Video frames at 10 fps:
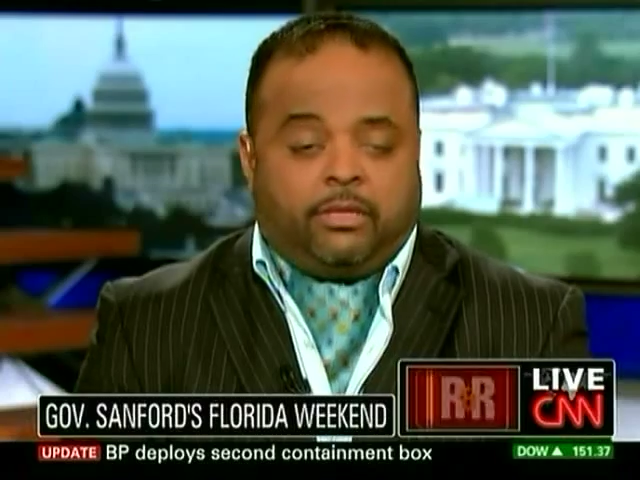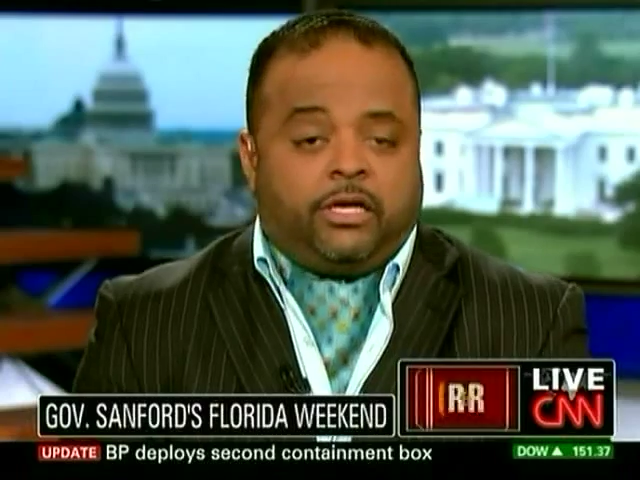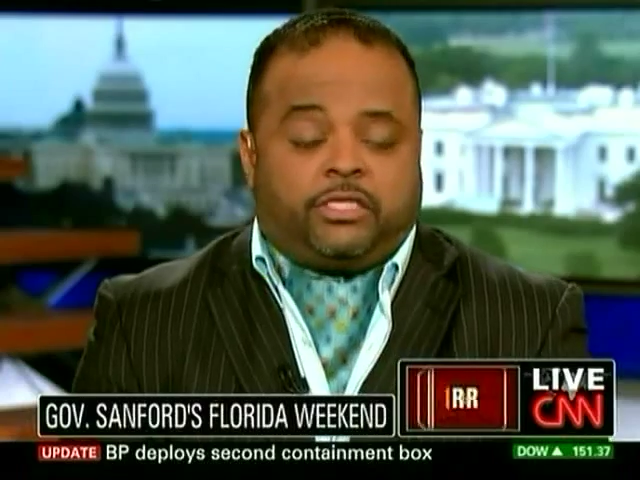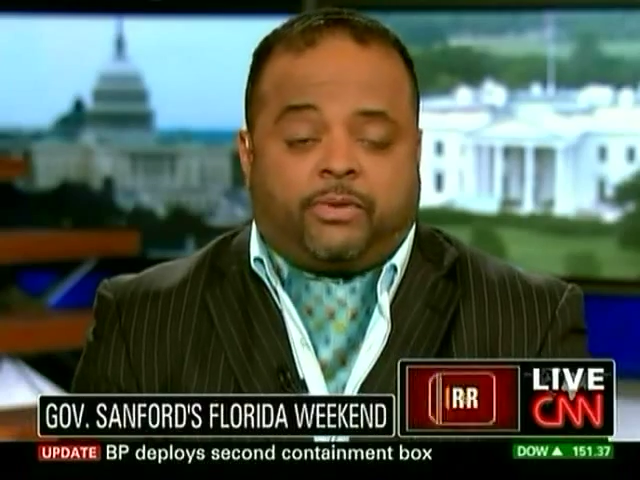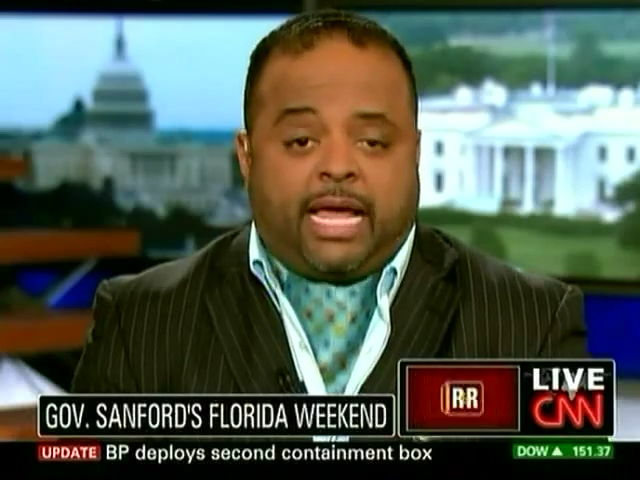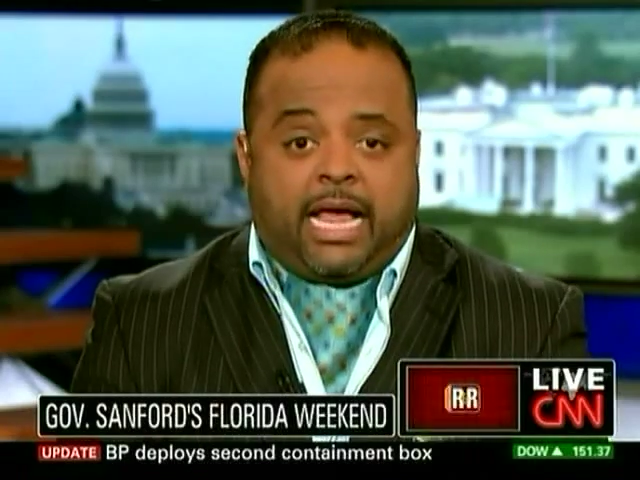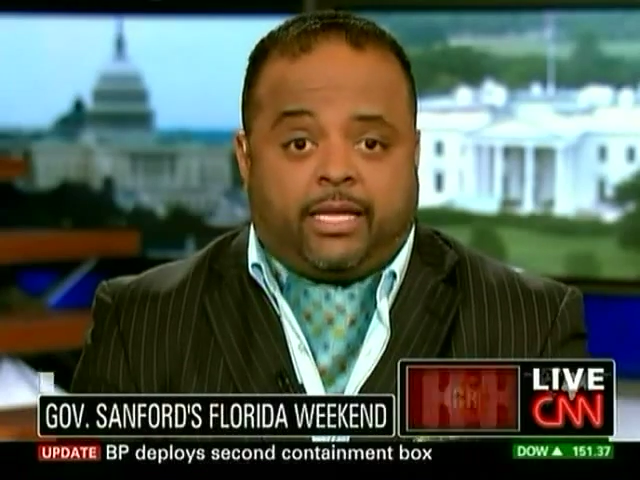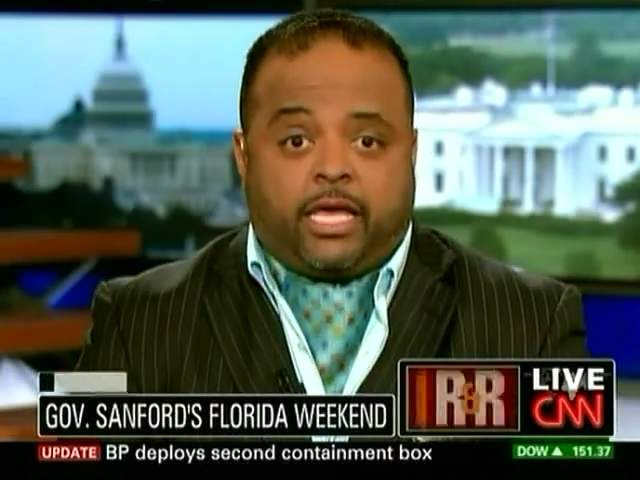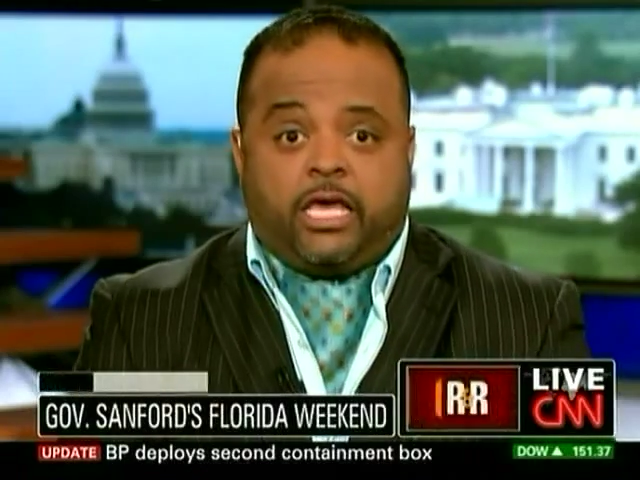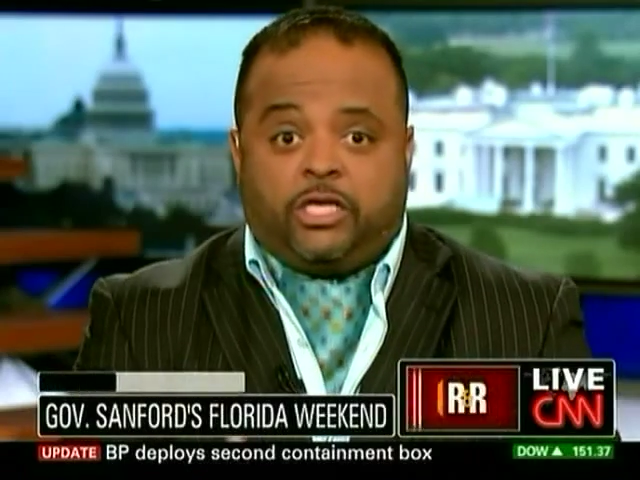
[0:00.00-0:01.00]
Well, here's the
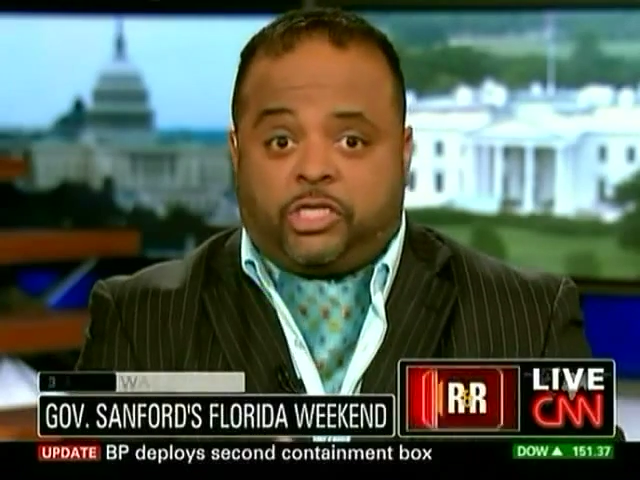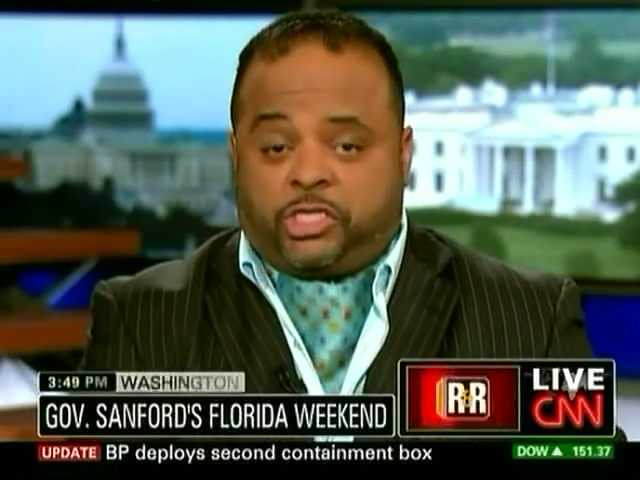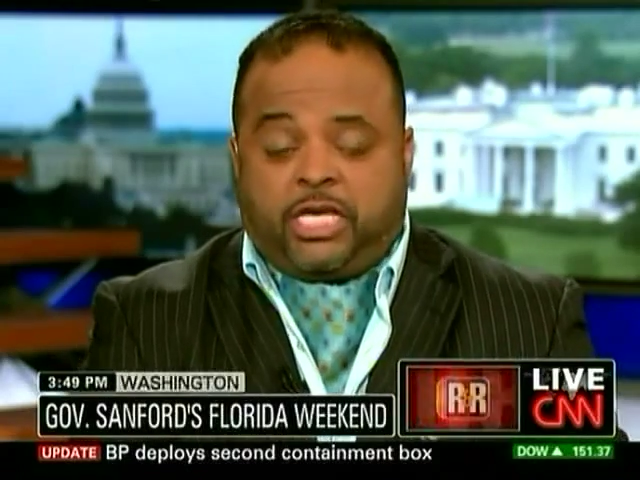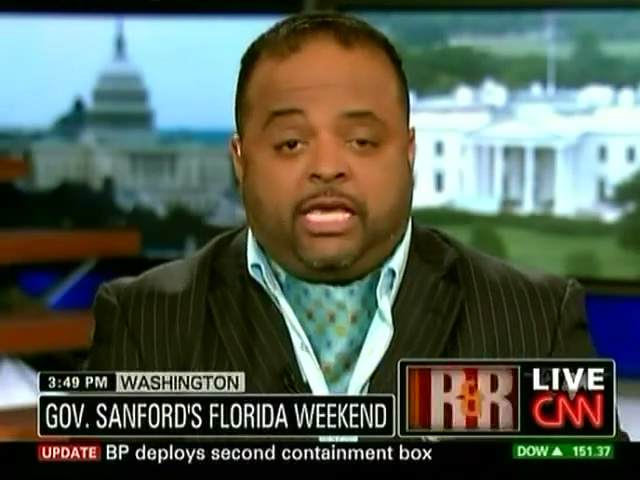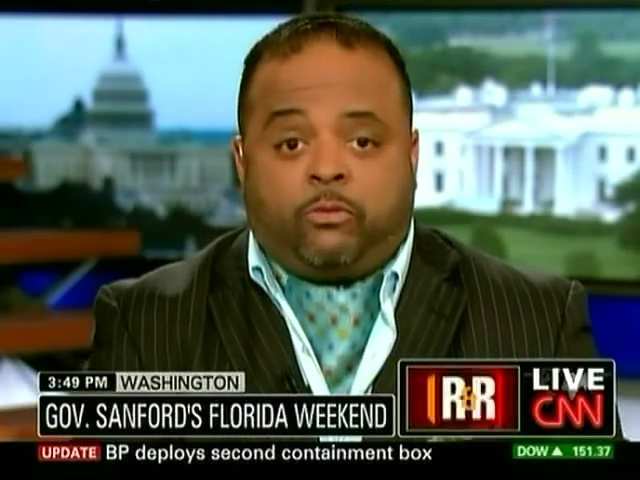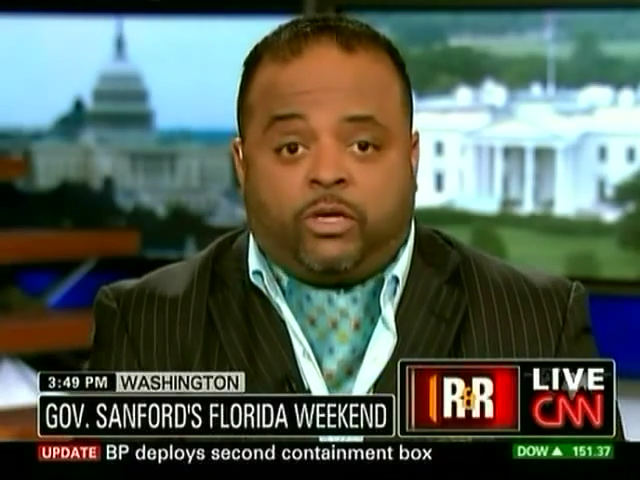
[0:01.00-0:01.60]
reality: she